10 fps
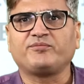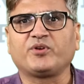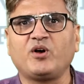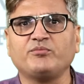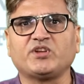
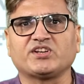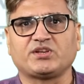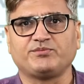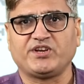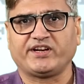from the
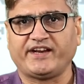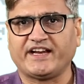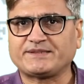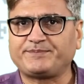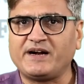subject
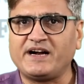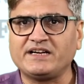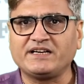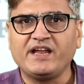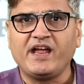
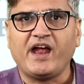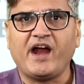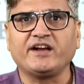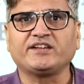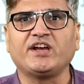expert
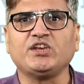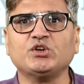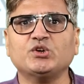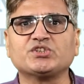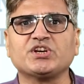and the
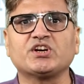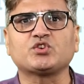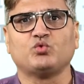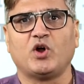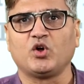
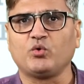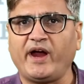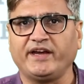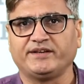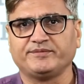users
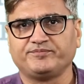worldwide.